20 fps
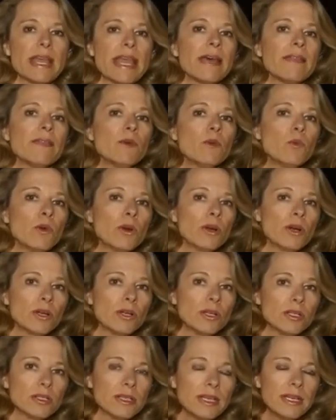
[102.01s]
and the
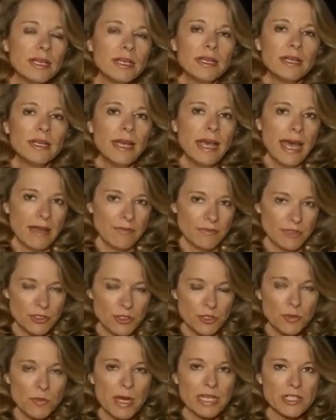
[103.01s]
world have to
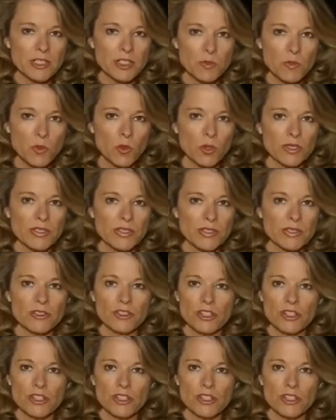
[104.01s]
do much more to